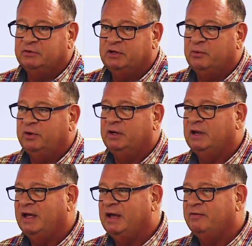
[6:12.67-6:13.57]
So I wanted
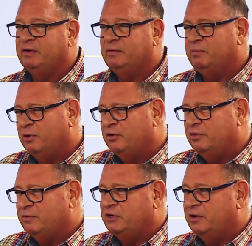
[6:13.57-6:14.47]
to have it
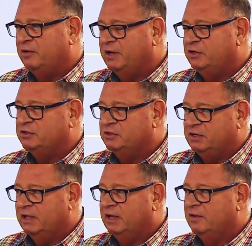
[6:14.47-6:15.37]
both generations
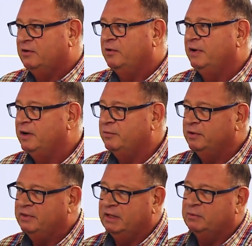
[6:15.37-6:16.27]
together on everything.